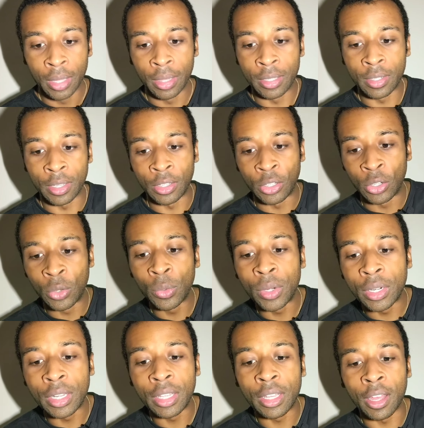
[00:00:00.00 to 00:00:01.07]
It's a
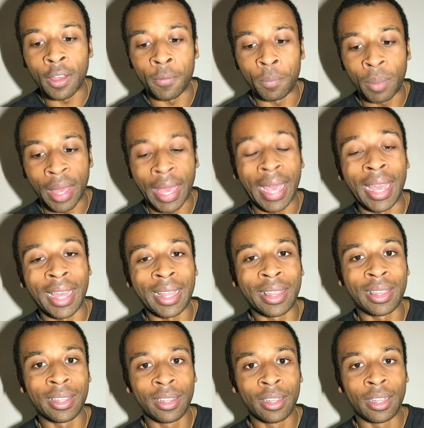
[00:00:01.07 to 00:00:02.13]
unity of path.
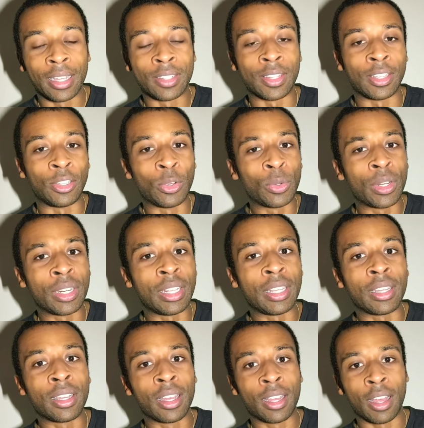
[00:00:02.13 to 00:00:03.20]
It's a
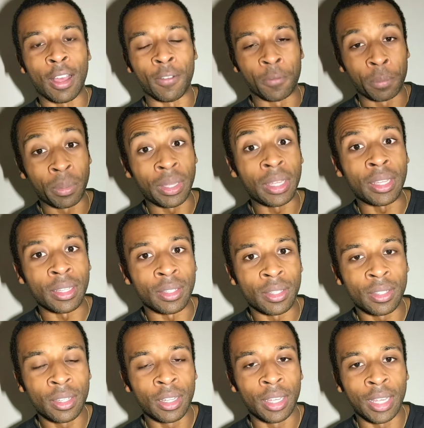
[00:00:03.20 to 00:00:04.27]
unity of
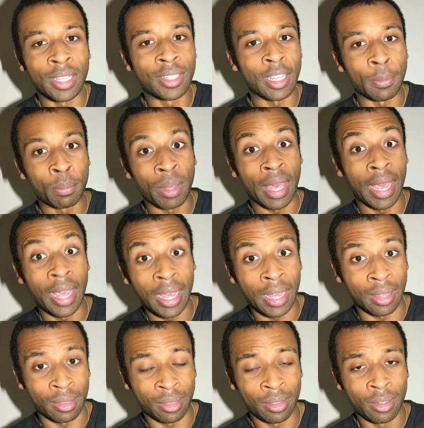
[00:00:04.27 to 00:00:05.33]
peace. It's a
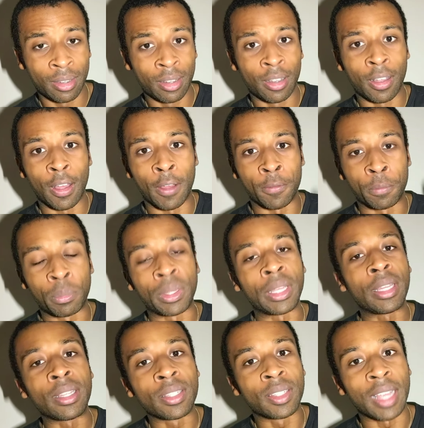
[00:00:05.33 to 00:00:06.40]
path of
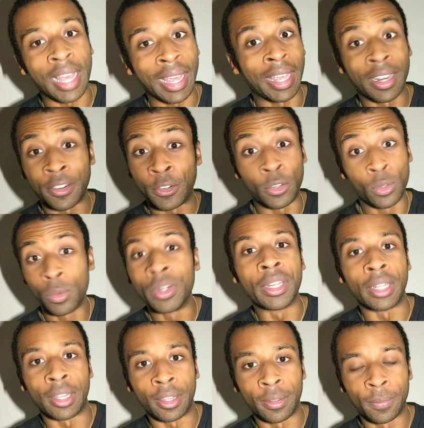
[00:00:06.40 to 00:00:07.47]
peace and
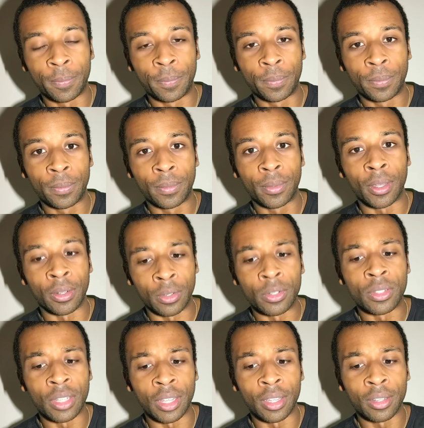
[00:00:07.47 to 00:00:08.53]
unity.
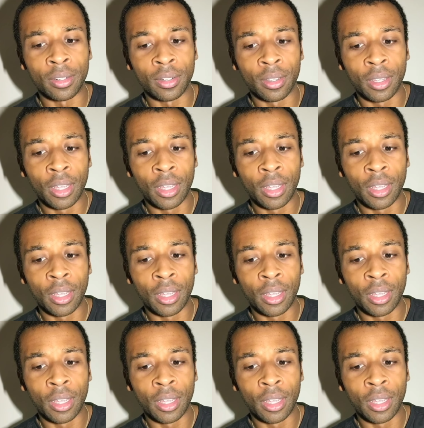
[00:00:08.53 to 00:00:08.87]
Understand?